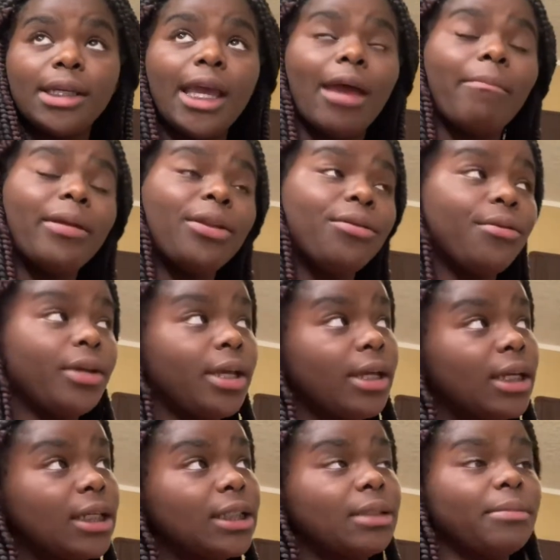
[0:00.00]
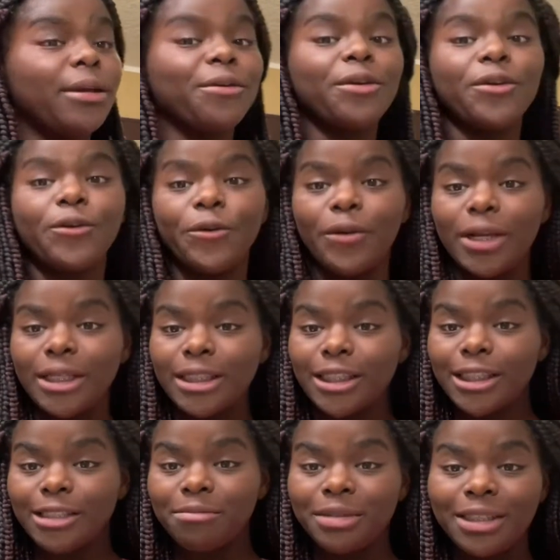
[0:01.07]
Happy New Year's, Merry
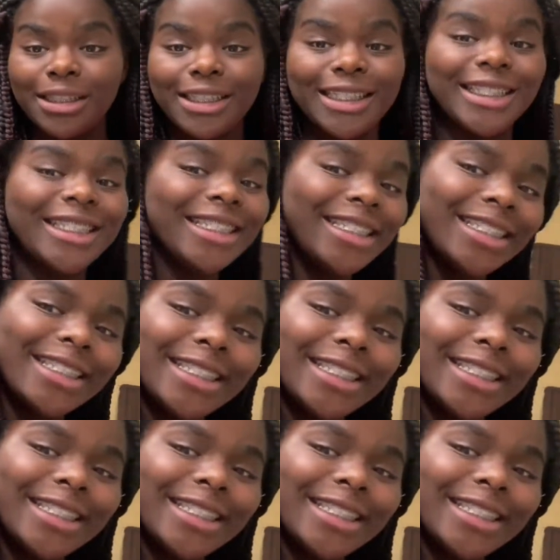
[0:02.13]
Christmas.